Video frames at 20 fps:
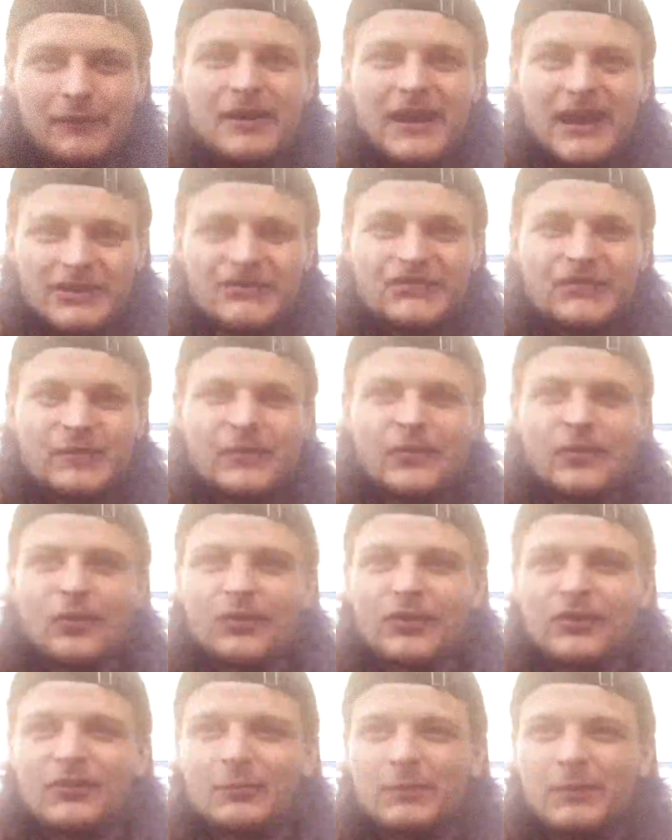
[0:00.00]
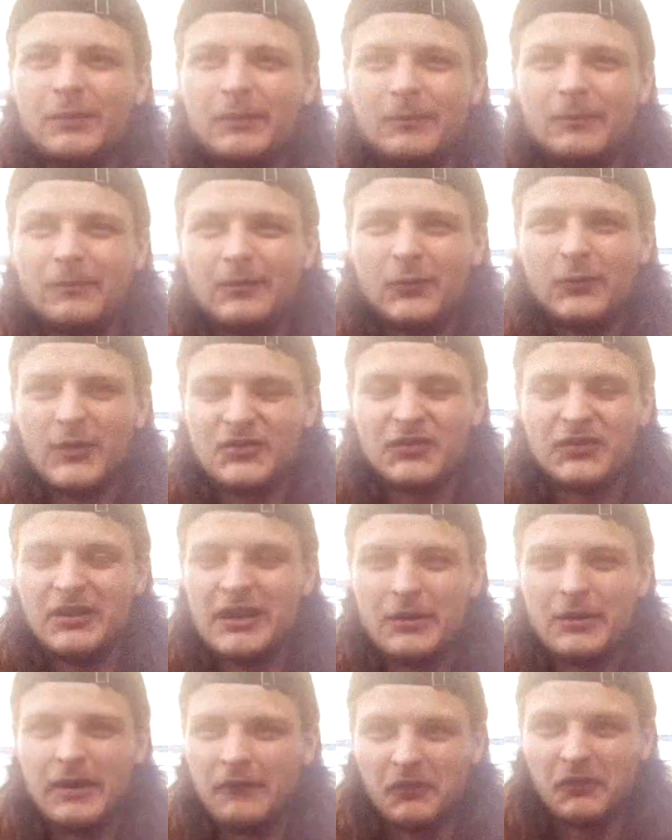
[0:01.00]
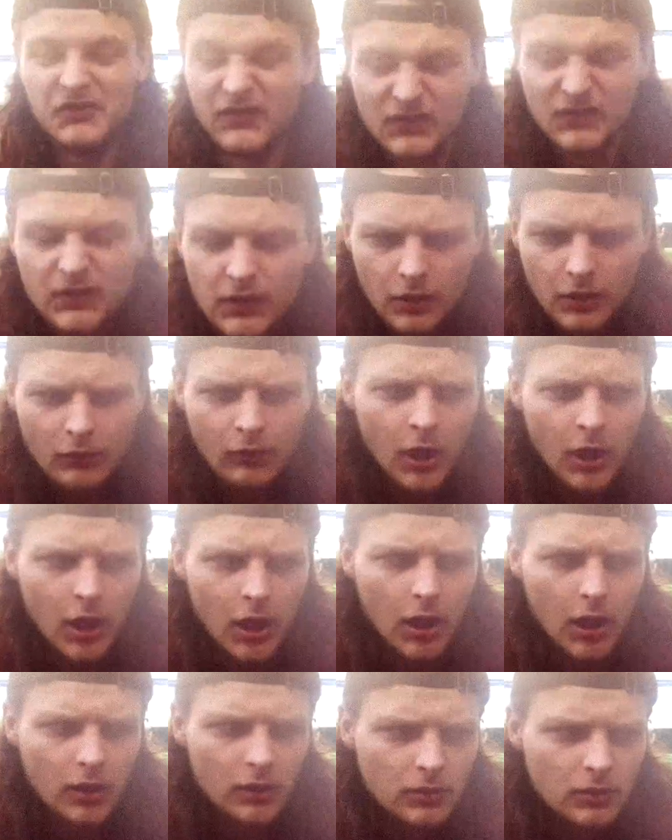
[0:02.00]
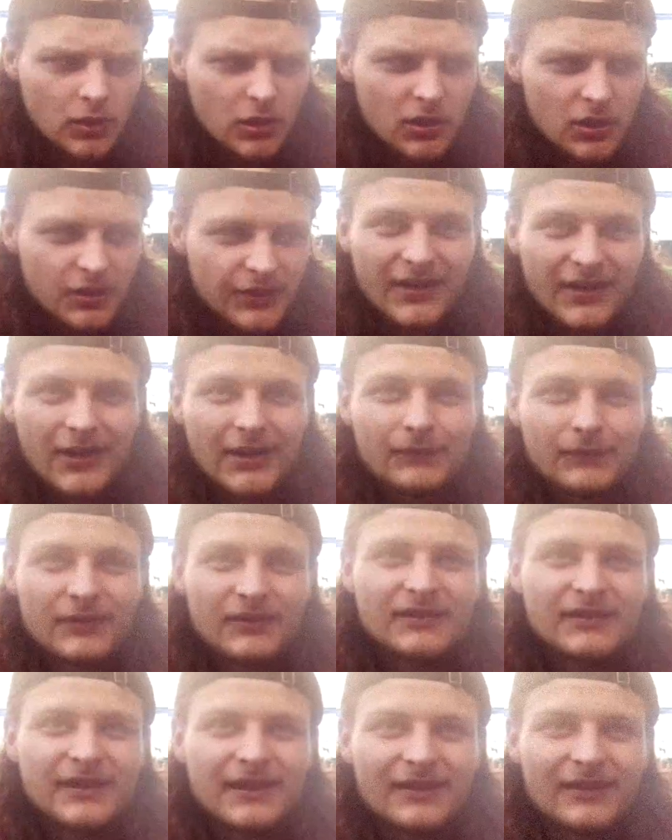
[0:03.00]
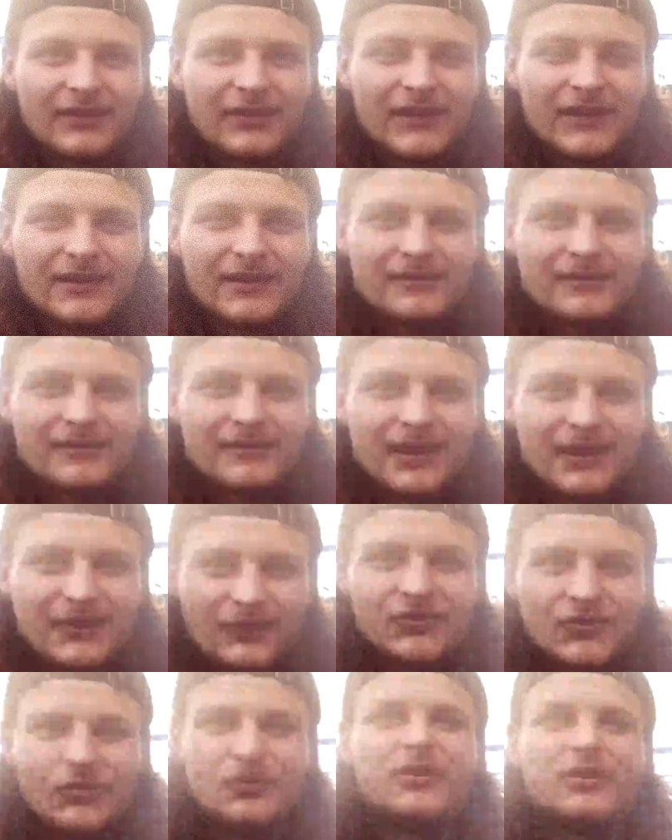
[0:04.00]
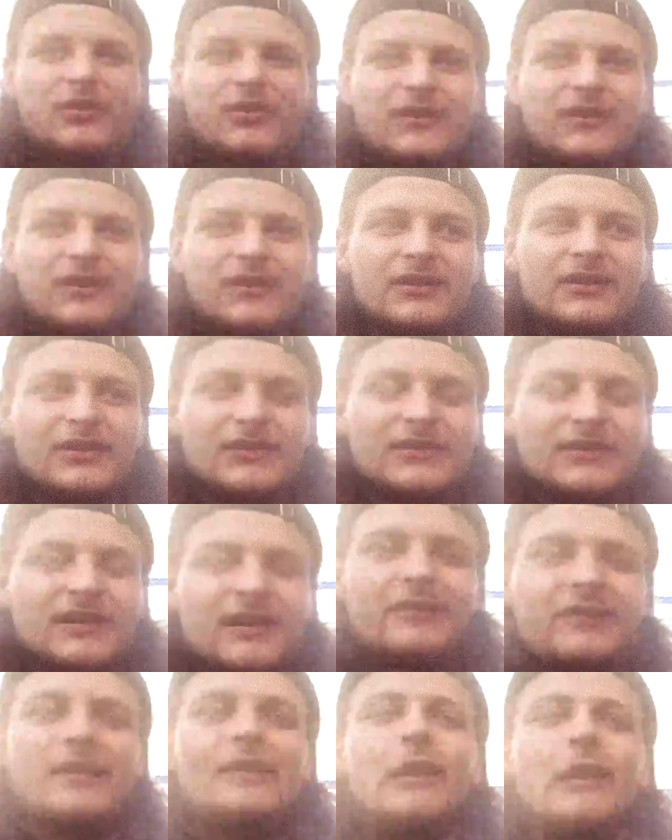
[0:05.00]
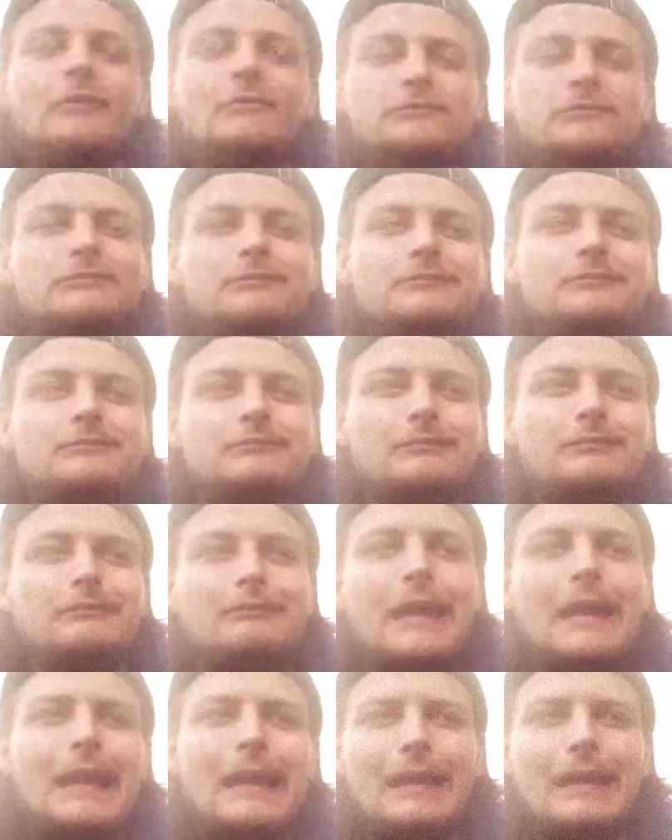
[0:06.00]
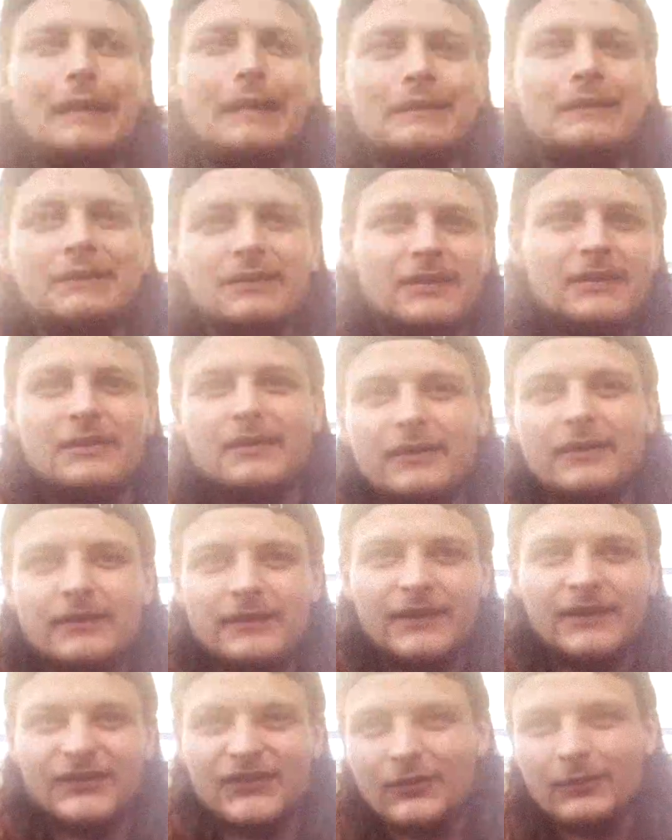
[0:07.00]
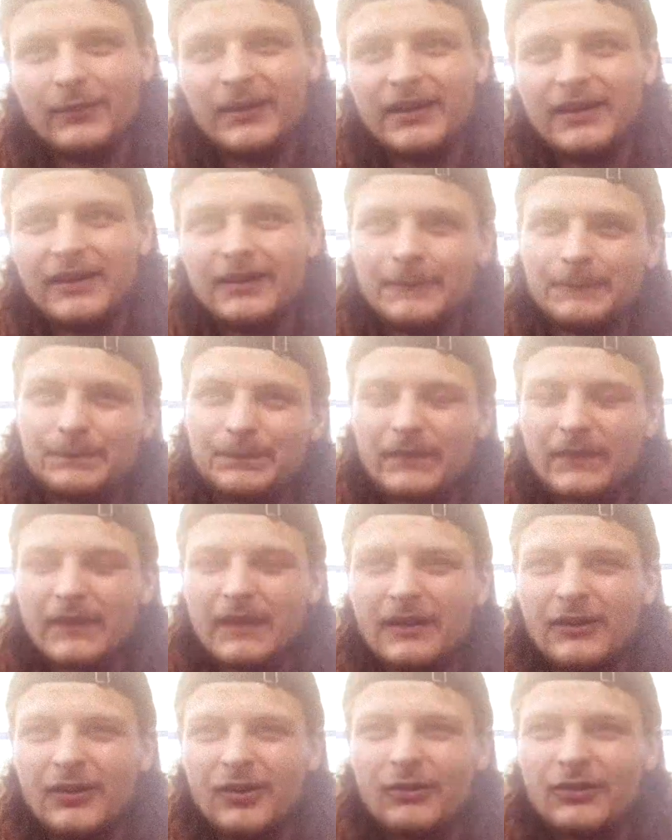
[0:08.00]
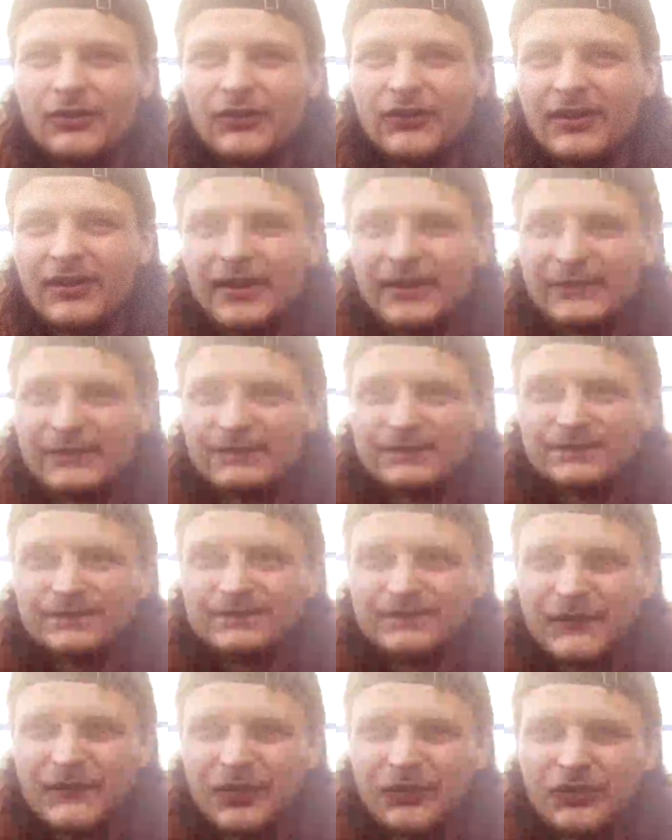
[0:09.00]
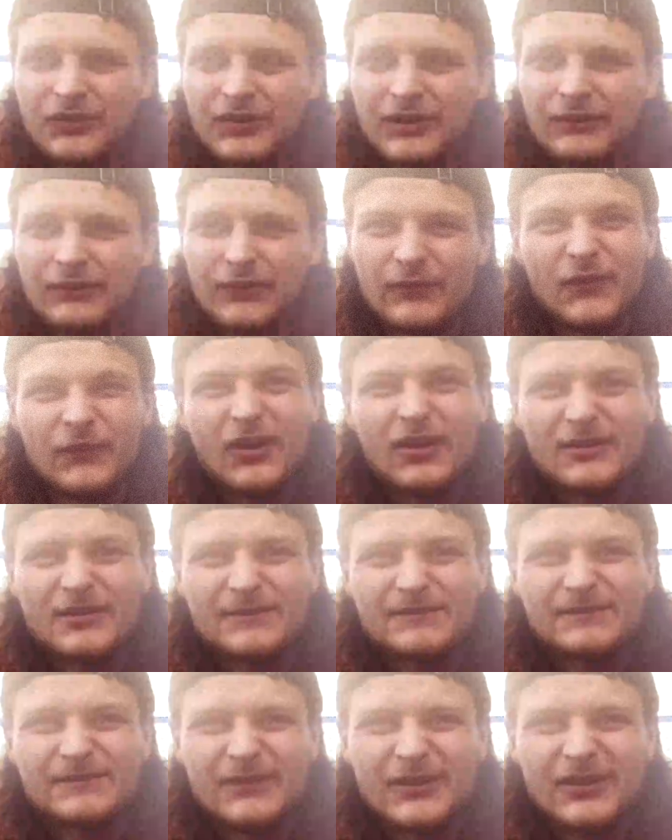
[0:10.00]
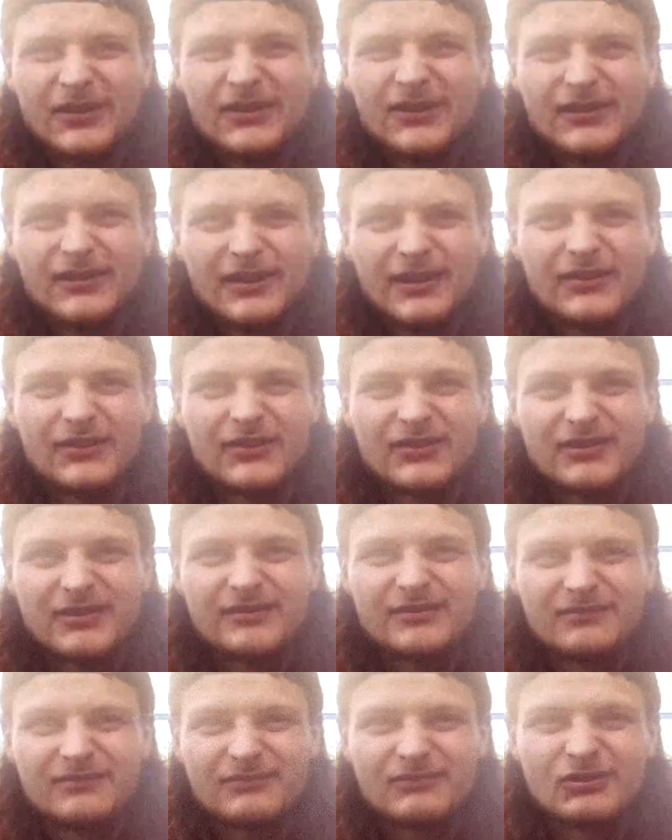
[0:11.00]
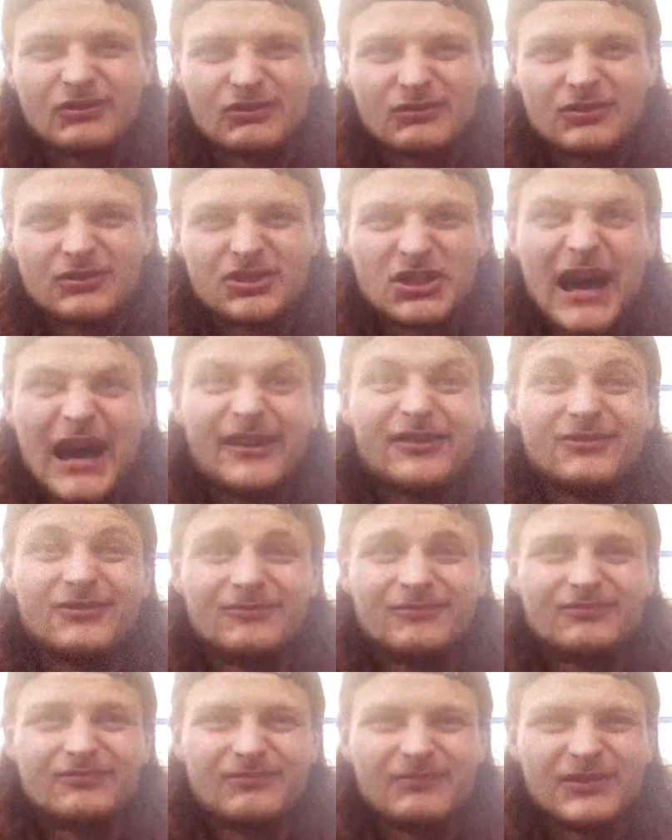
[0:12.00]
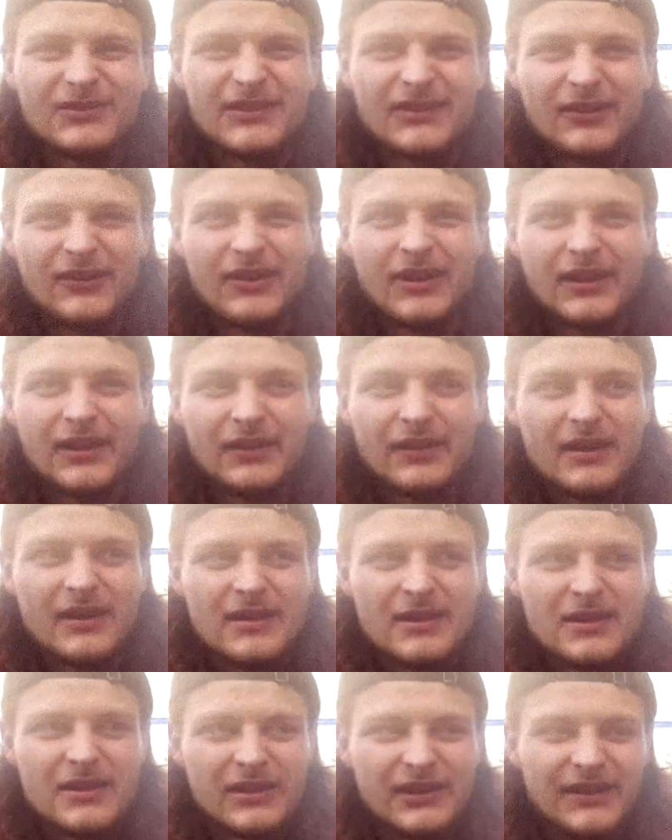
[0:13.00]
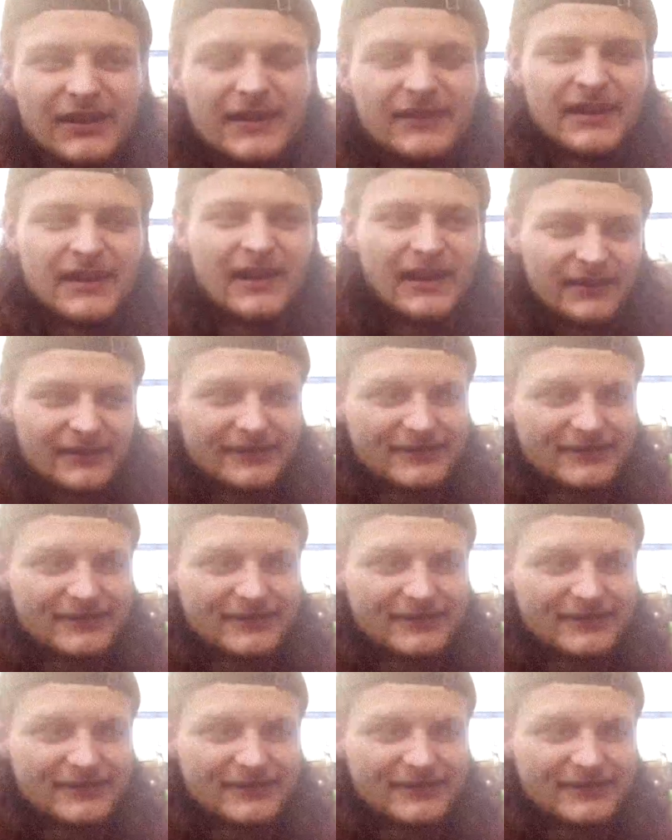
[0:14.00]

that reaction from the audience, but especially now when everyone's just sitting around. You can't even get your thing. You can't do your thing. You just stand there like, man, this is me. And no one really gives a fuck, really. They're just chatting, sitting around. You need that.